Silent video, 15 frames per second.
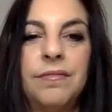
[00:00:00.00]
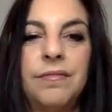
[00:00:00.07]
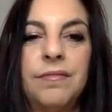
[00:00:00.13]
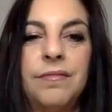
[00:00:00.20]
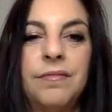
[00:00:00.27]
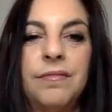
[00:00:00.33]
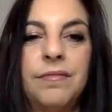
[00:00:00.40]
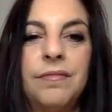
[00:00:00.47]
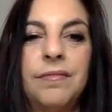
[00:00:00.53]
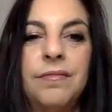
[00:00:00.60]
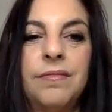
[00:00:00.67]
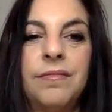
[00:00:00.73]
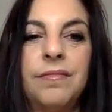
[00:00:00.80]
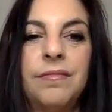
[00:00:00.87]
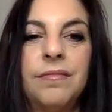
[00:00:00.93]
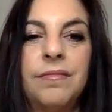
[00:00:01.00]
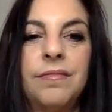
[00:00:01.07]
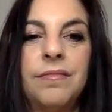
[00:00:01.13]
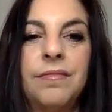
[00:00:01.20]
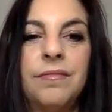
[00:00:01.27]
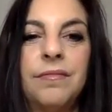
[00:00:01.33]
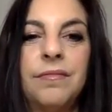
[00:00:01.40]

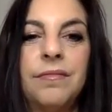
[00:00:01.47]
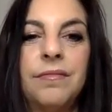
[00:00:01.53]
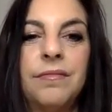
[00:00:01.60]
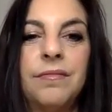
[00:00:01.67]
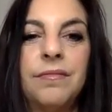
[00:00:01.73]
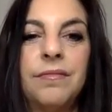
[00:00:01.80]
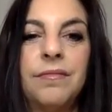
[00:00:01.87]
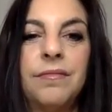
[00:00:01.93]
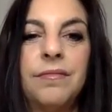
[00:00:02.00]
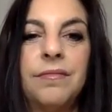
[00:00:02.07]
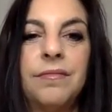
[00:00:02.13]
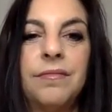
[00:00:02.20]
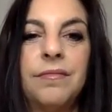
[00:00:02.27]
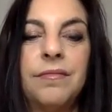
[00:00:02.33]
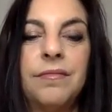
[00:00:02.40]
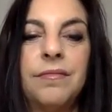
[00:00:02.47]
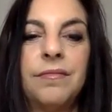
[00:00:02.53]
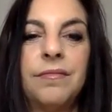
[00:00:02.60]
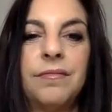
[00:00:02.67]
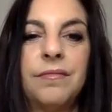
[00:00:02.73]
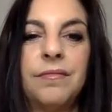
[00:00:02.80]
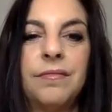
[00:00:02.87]

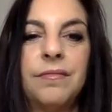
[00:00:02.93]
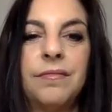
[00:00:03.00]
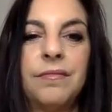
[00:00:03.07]
(not speaking)